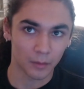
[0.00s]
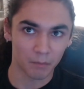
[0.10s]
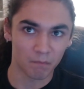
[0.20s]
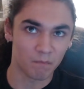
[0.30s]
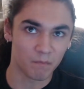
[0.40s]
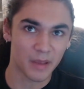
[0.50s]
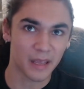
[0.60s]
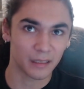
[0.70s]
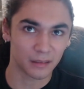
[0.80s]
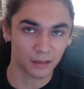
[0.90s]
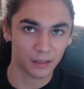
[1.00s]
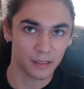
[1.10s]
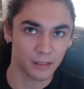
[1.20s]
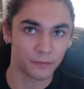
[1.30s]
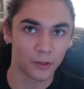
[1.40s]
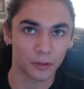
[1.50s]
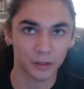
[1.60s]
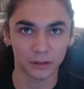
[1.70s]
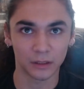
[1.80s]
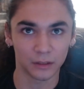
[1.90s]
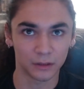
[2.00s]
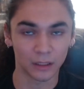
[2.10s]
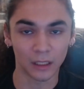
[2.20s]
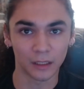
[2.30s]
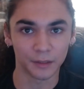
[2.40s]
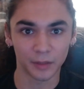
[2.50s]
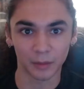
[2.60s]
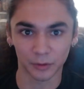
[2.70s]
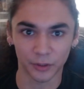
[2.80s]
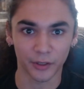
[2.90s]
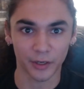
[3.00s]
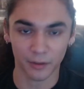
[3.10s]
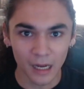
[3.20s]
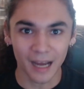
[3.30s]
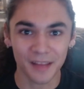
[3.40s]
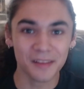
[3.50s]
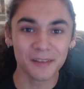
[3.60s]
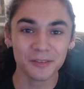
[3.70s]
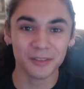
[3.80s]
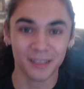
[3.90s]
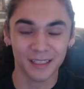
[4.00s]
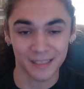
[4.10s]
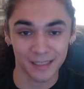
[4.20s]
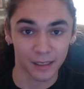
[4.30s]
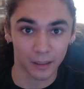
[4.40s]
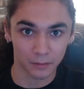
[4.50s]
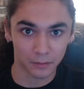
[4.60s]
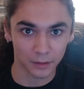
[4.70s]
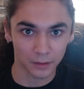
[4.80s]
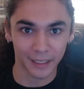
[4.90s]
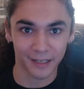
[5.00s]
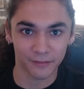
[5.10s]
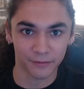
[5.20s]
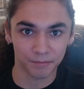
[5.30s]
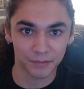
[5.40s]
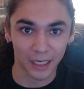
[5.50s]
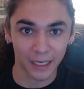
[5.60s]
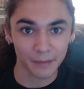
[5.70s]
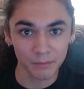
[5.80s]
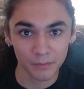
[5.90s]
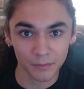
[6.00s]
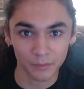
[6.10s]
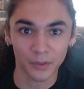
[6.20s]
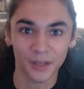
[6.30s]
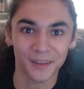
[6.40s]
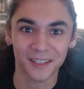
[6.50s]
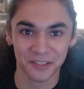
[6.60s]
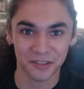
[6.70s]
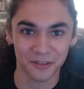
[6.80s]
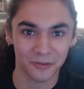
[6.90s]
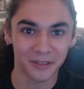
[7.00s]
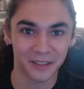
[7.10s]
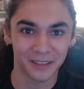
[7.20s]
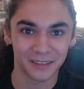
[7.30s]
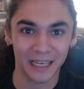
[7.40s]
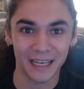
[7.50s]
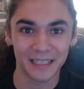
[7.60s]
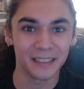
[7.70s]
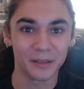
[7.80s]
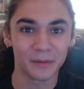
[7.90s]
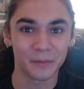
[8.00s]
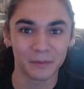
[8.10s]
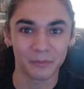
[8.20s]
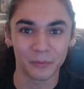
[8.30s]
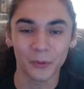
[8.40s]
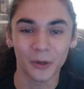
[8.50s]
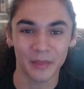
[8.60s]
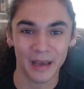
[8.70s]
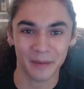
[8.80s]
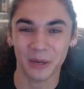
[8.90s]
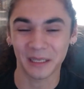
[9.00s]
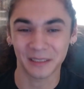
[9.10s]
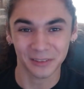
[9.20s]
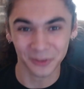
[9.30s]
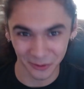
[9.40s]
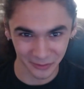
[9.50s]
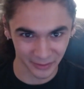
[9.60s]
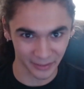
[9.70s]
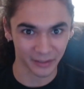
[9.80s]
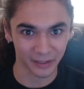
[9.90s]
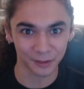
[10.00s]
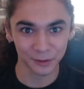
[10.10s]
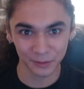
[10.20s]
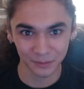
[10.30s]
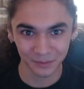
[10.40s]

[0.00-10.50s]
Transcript: mainly focuses on double tonguing. I think that was a good idea to save time, but the issue is I didn't put that practice towards anything else.